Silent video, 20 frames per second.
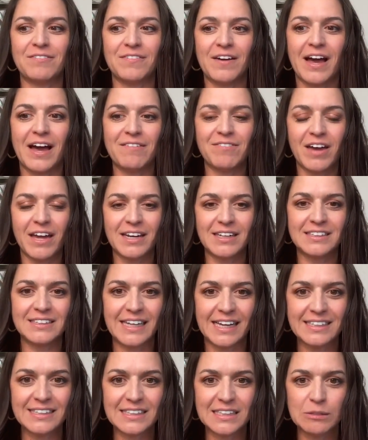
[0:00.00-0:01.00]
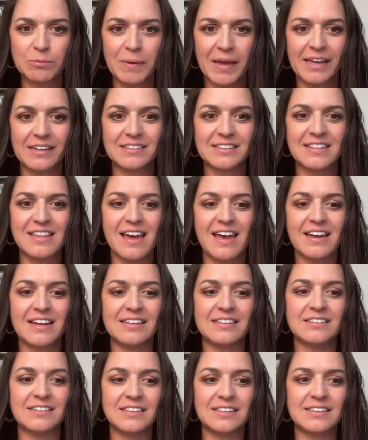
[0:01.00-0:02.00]
I've got a desk space that
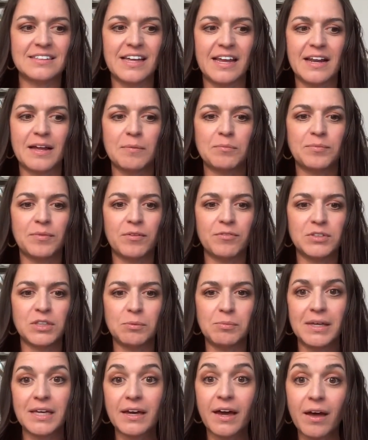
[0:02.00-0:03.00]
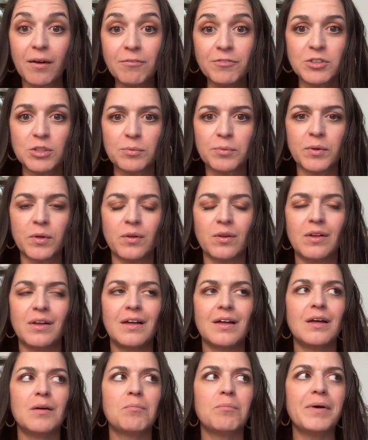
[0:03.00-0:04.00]
is set up to be comfortable,
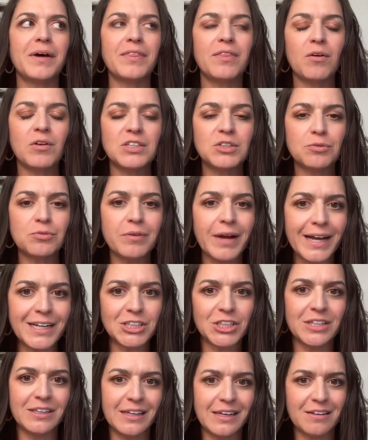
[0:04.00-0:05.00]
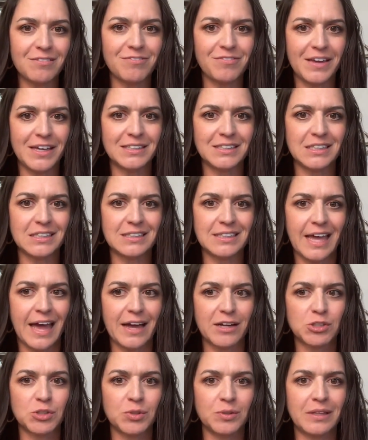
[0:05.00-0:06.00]
but the direction that it faces
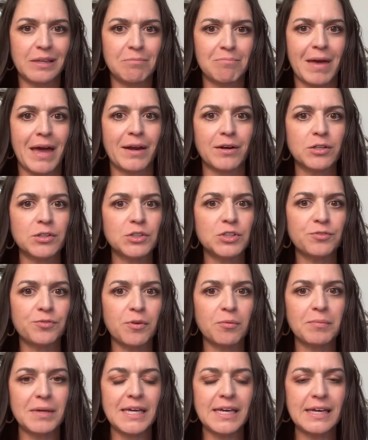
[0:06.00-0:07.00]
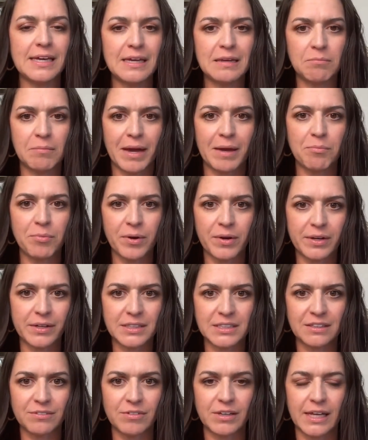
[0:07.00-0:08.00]
actually matters for me in my
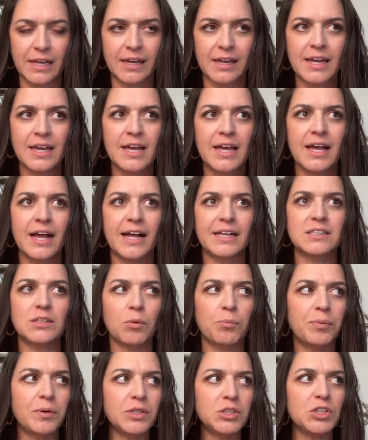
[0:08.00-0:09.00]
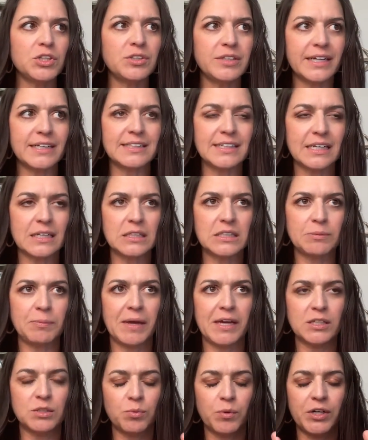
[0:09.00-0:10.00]
productivity. And so put your desk in a
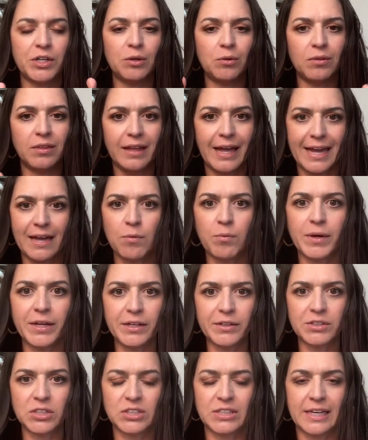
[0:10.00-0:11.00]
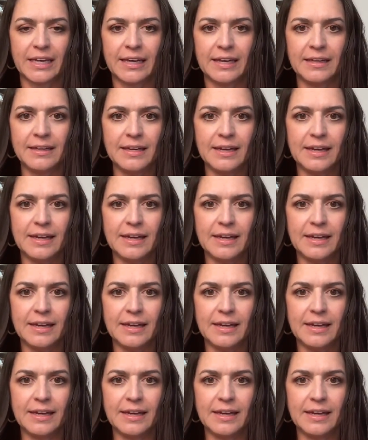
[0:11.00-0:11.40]
space where you like what you're seeing.